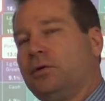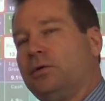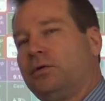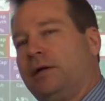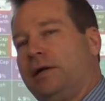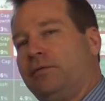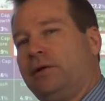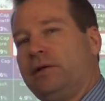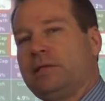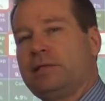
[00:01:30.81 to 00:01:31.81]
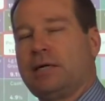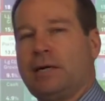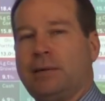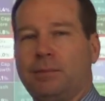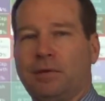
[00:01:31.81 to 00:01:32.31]
You're never at the
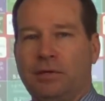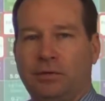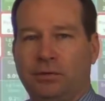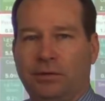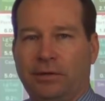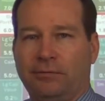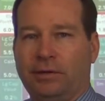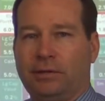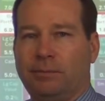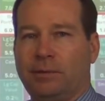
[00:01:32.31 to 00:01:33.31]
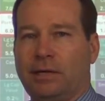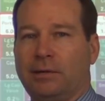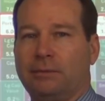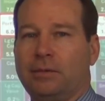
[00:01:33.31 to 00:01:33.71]
top, you're never at the bottom.